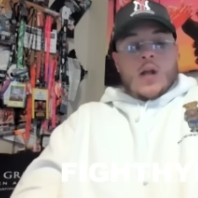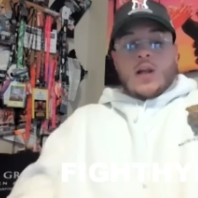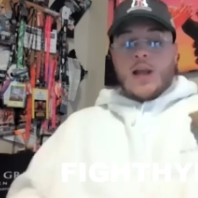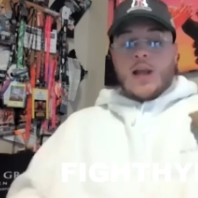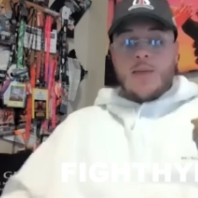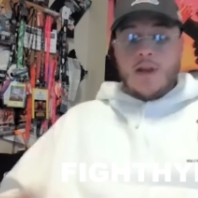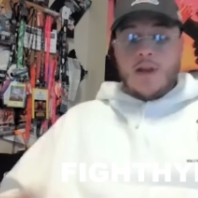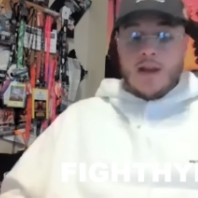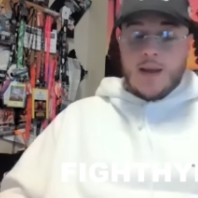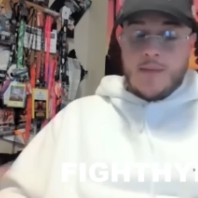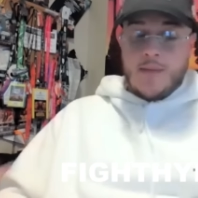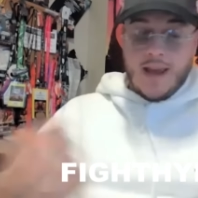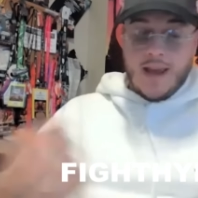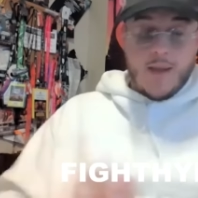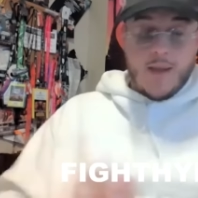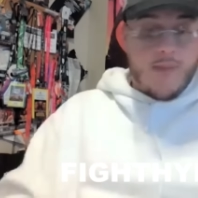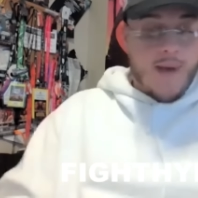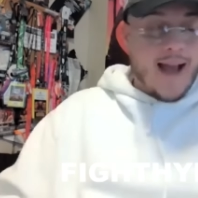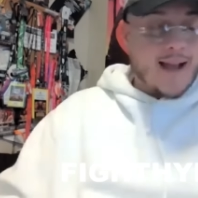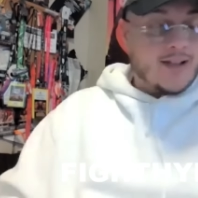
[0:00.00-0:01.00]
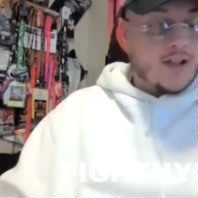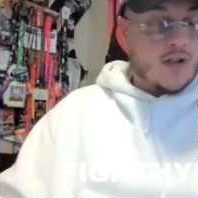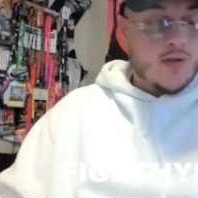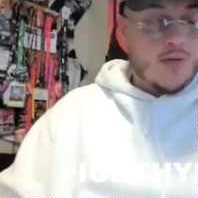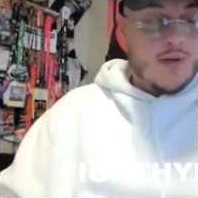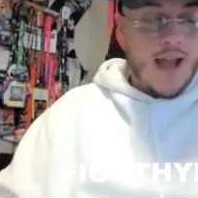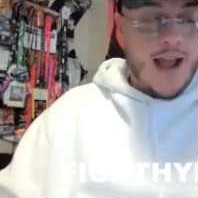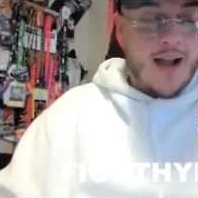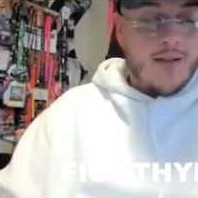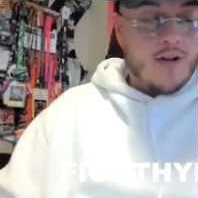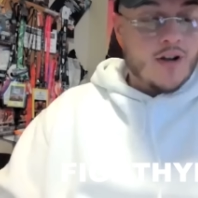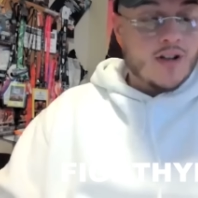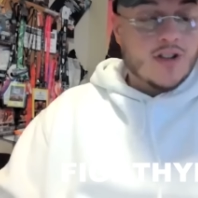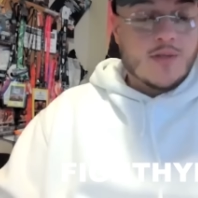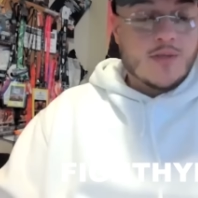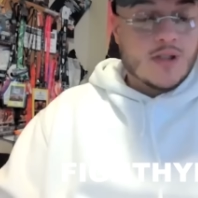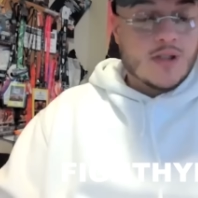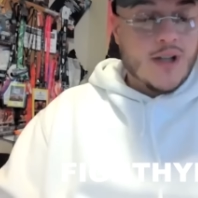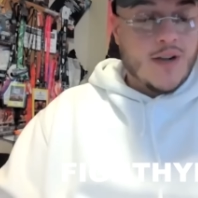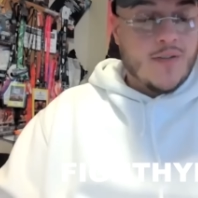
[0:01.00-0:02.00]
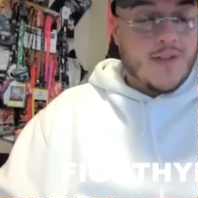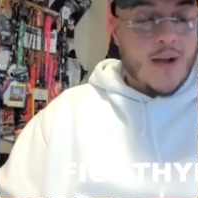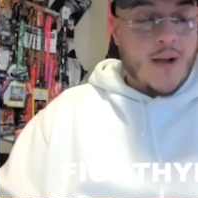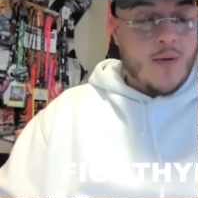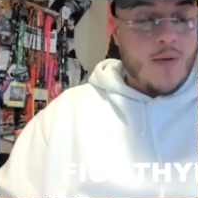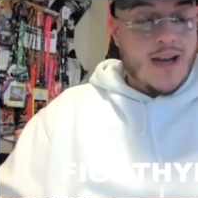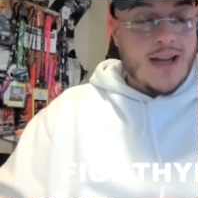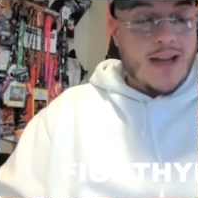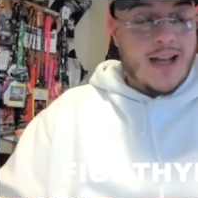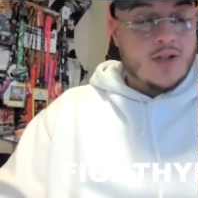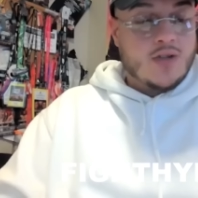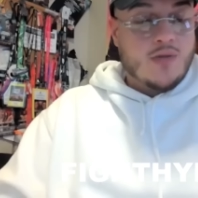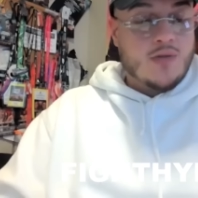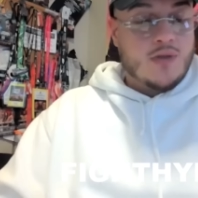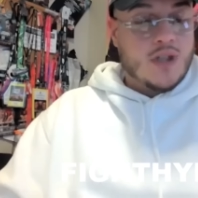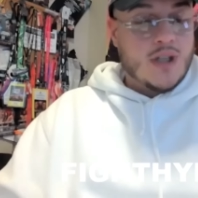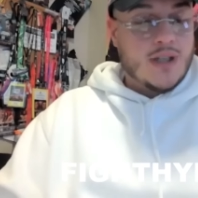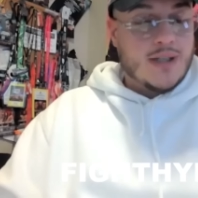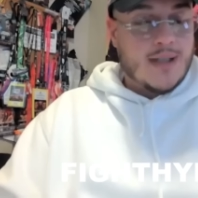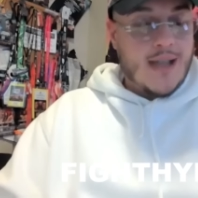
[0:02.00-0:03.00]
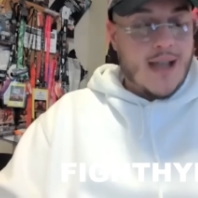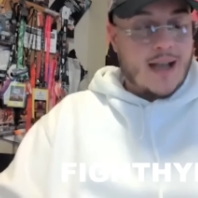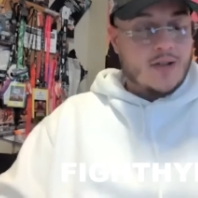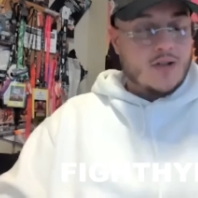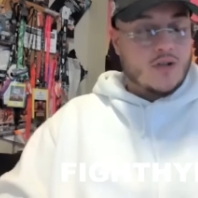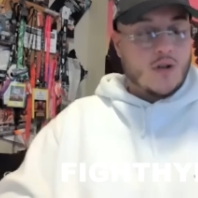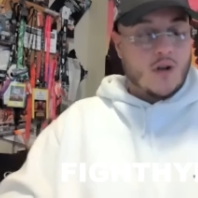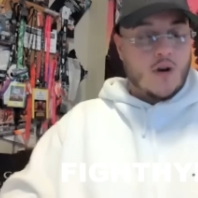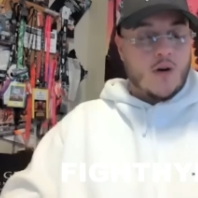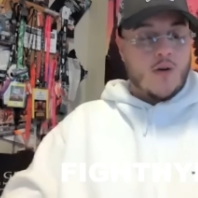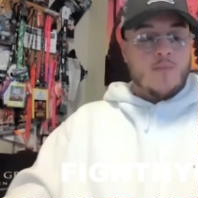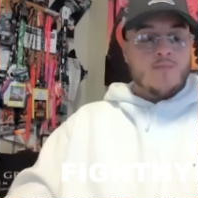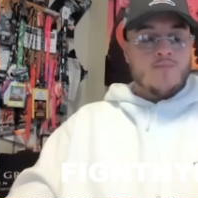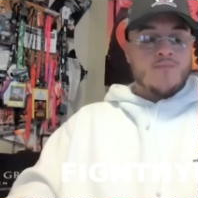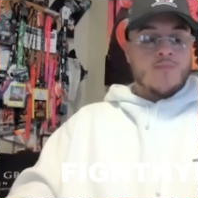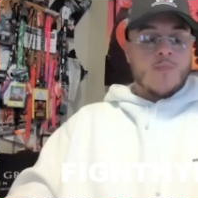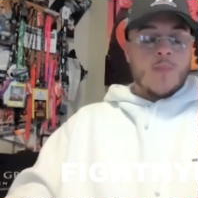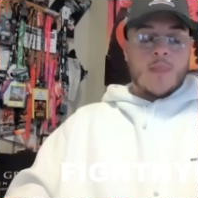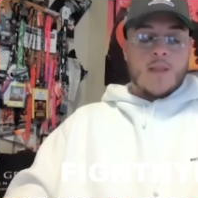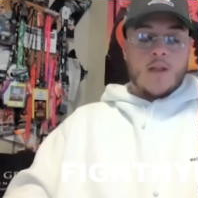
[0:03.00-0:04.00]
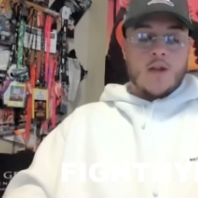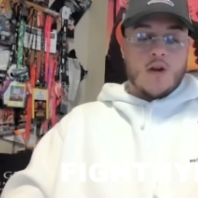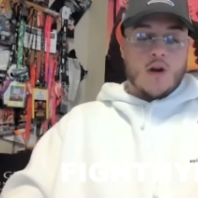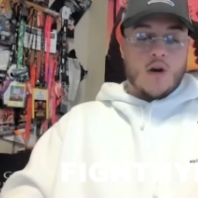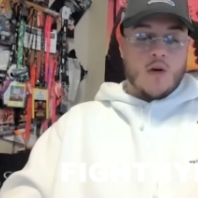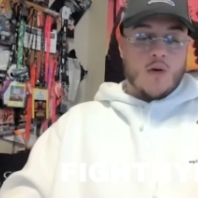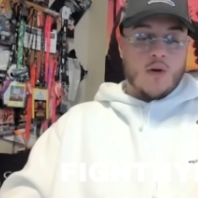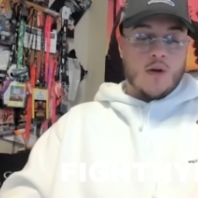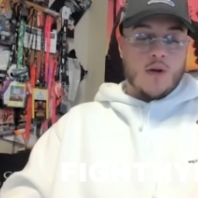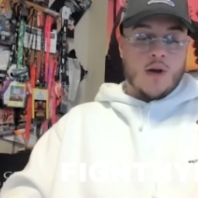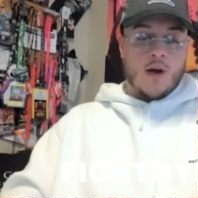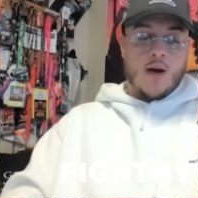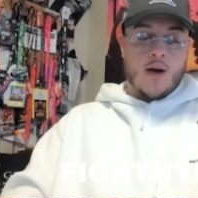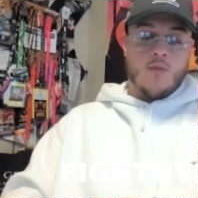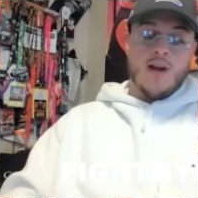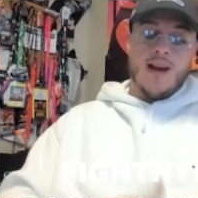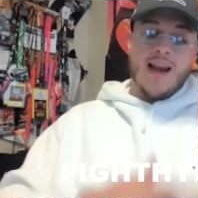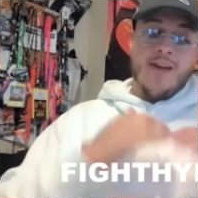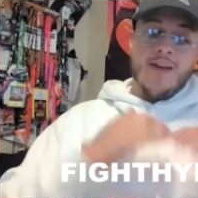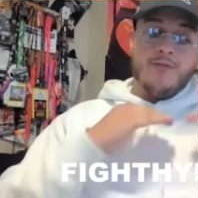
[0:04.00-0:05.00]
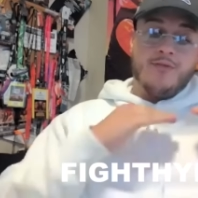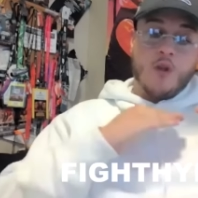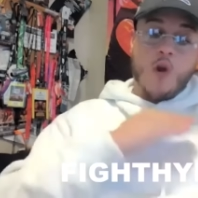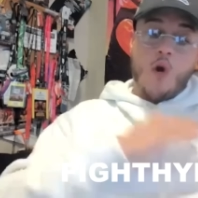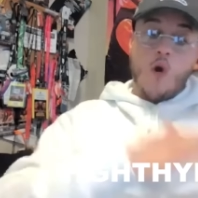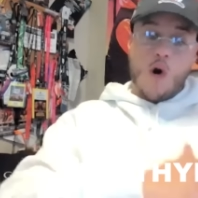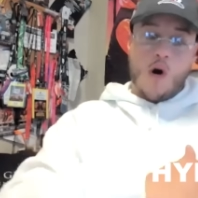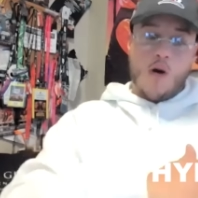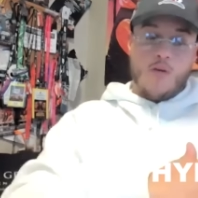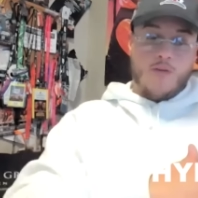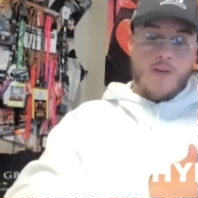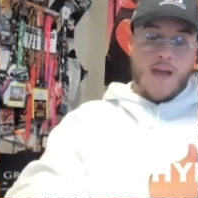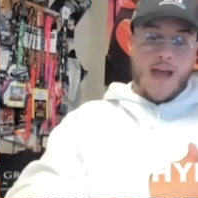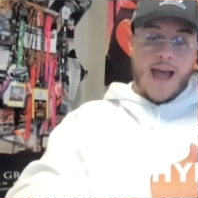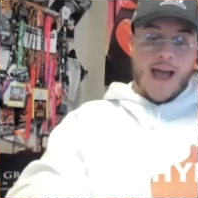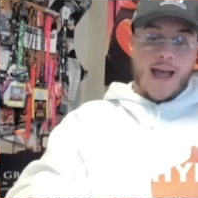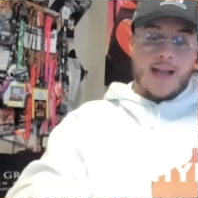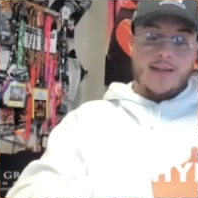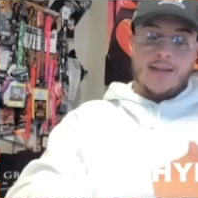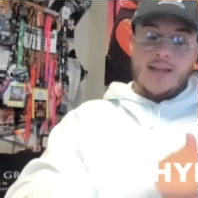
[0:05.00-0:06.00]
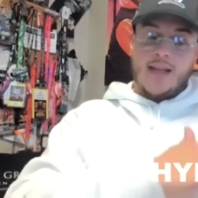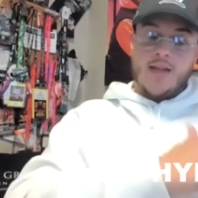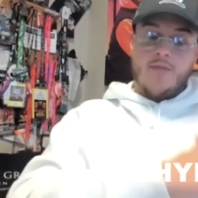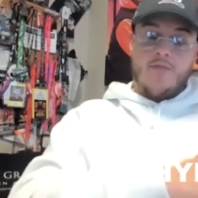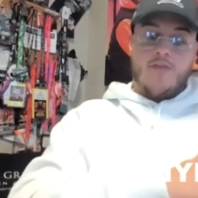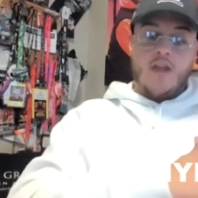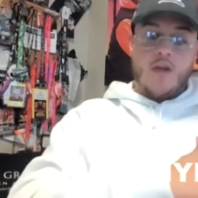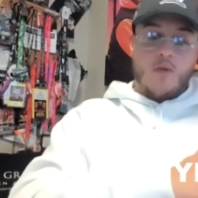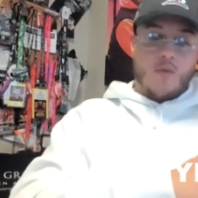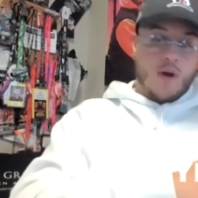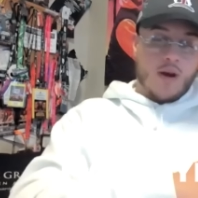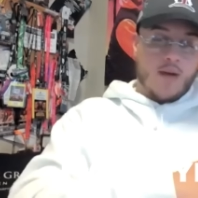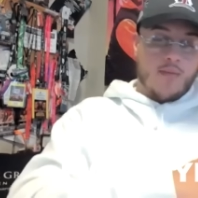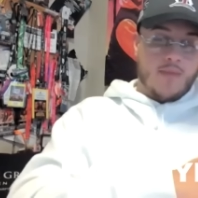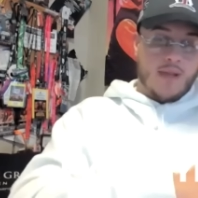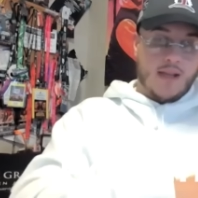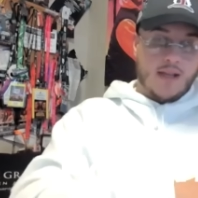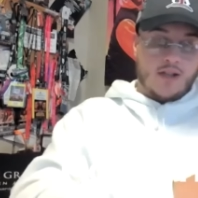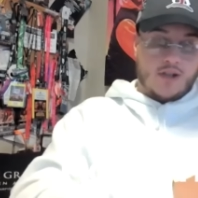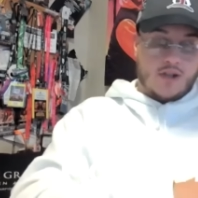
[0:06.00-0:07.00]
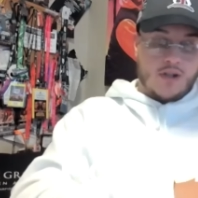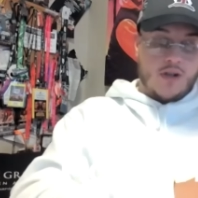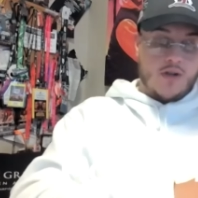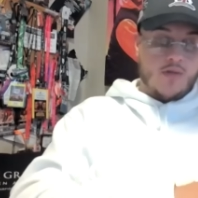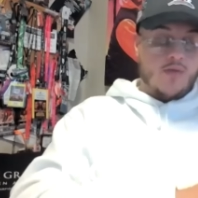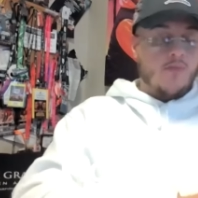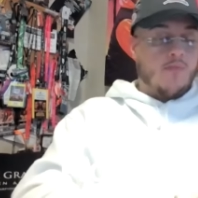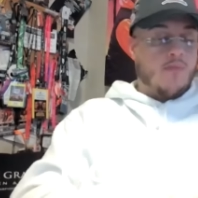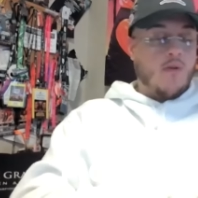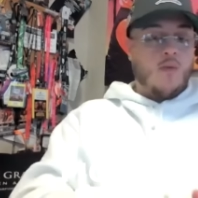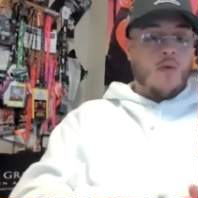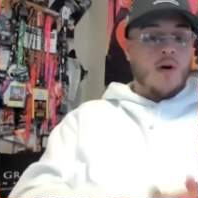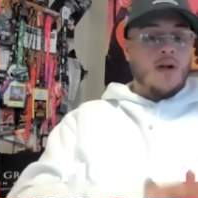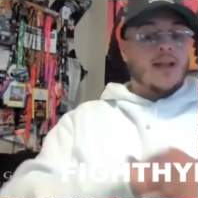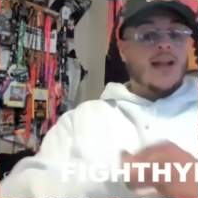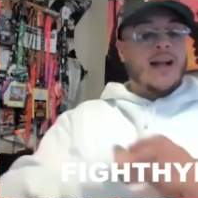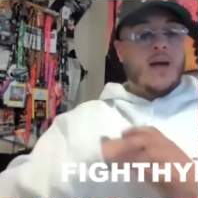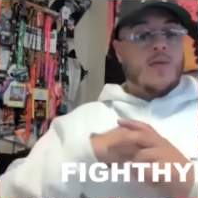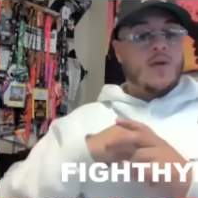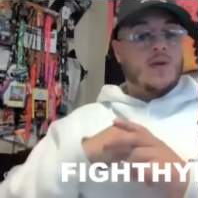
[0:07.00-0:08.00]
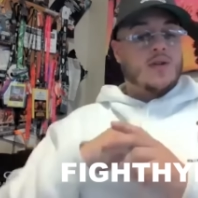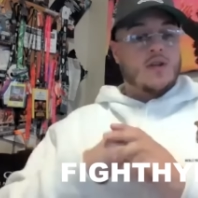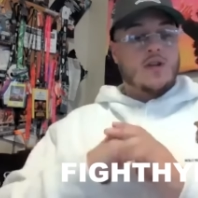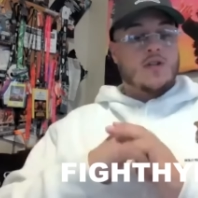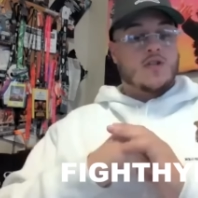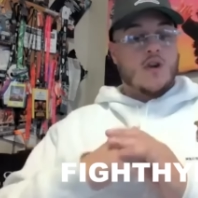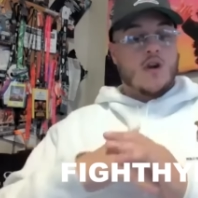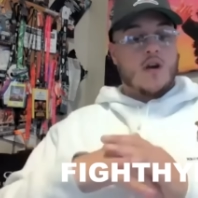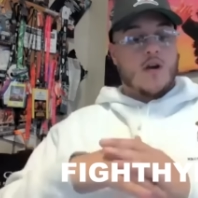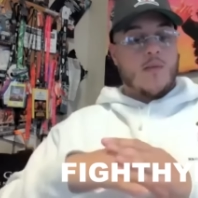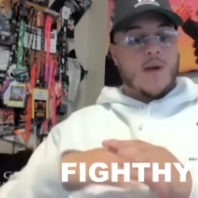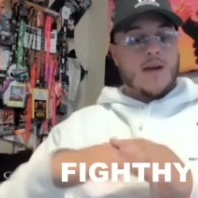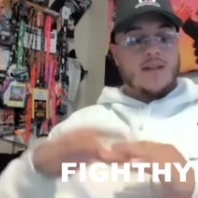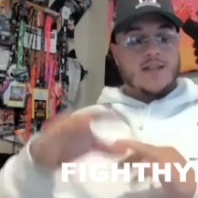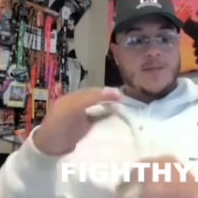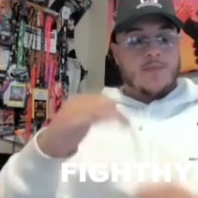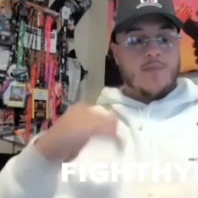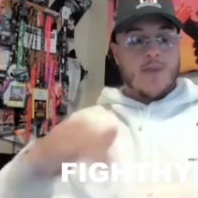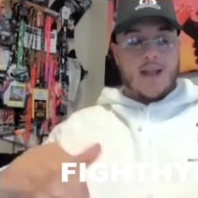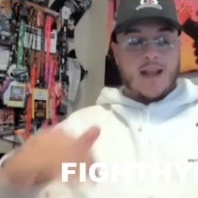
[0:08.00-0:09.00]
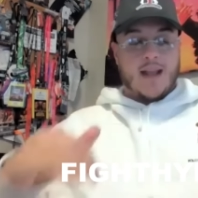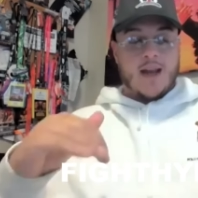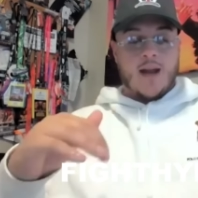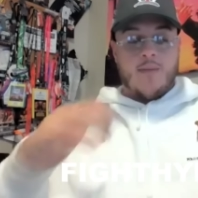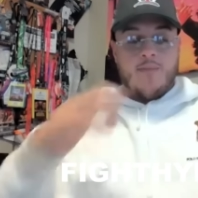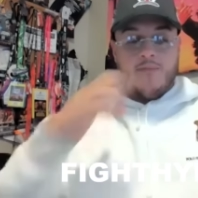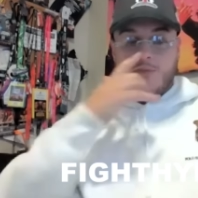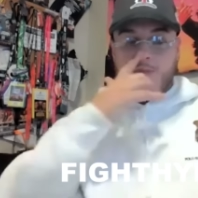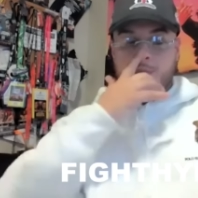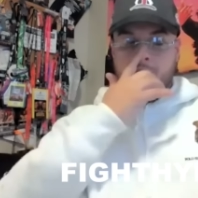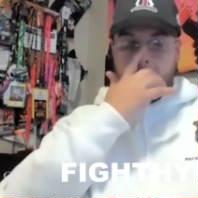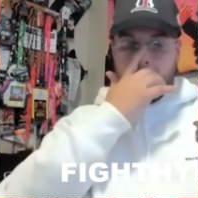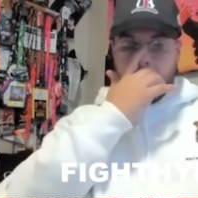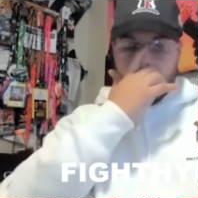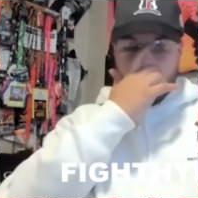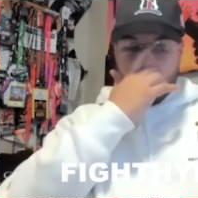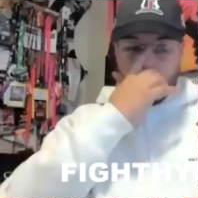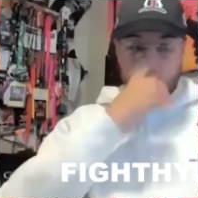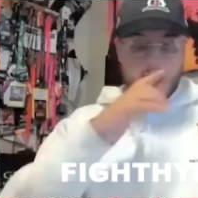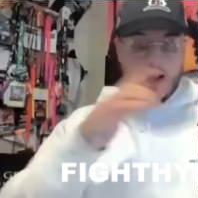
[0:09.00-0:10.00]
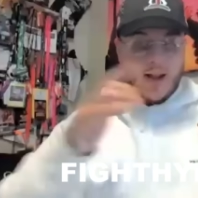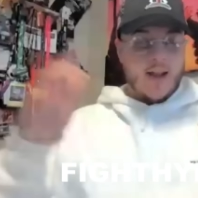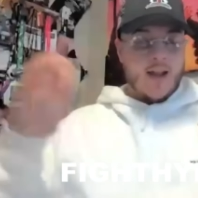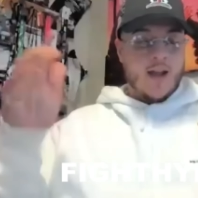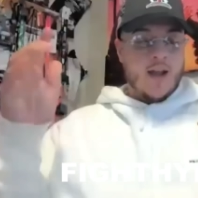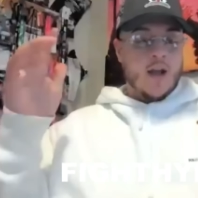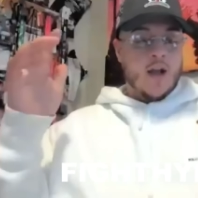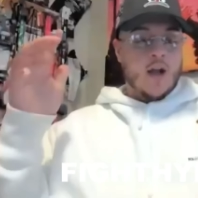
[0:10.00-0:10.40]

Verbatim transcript: let me let me get back to you, Gary, on some stuff that we didn't get to just yet. So you know, uh, we left off at DMV and what it means to you. But one thing I wanted to talk about, just picking up from there really quick.